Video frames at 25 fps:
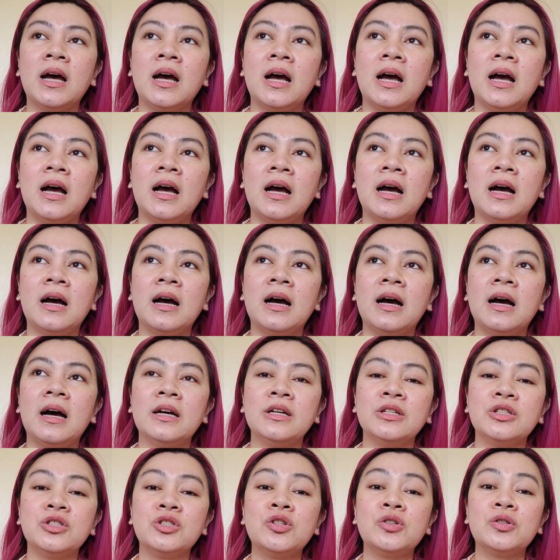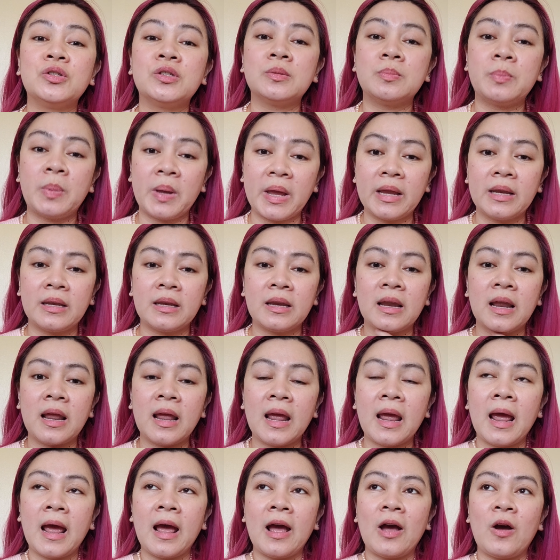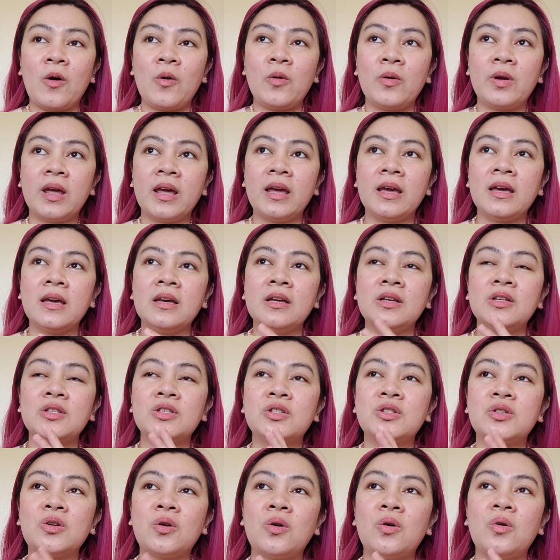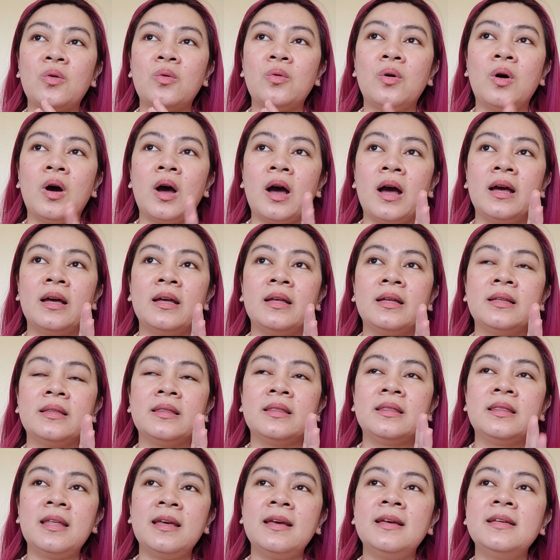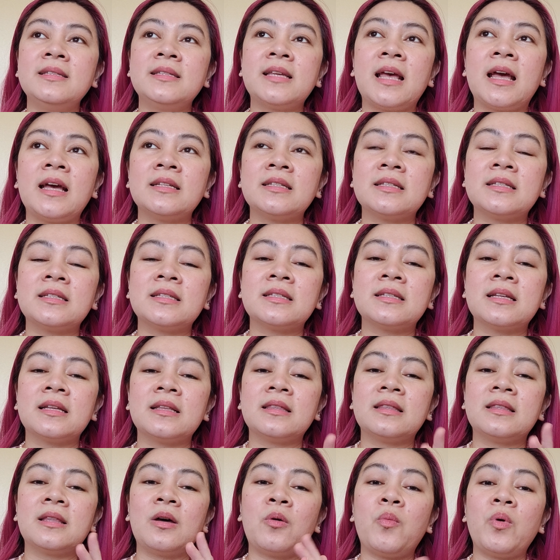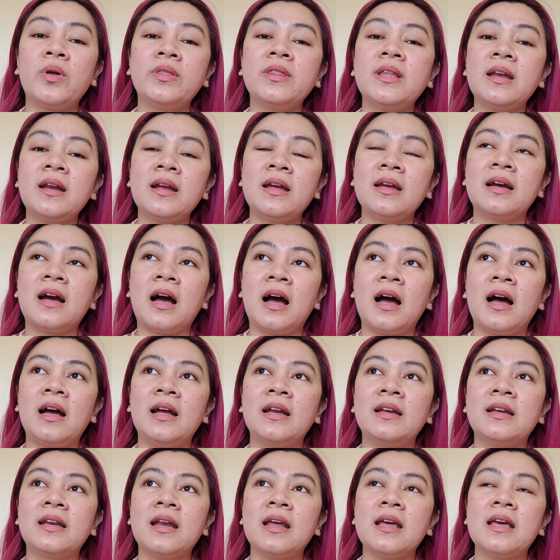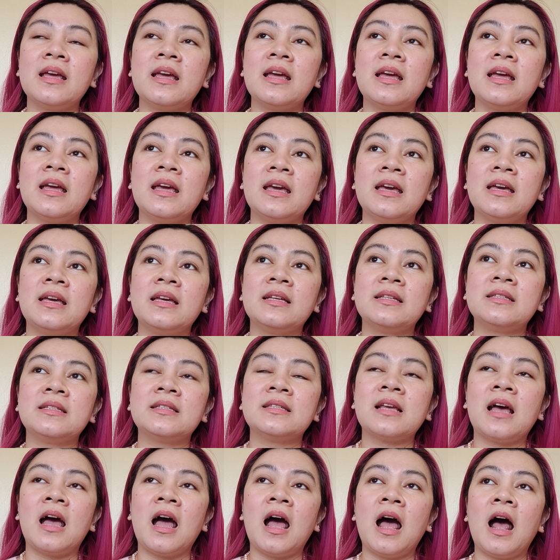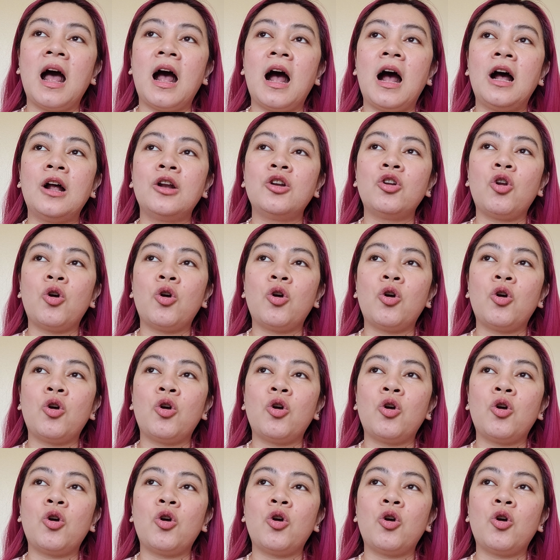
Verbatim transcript: uh, to spend. Okay, so this has, the one that I got is a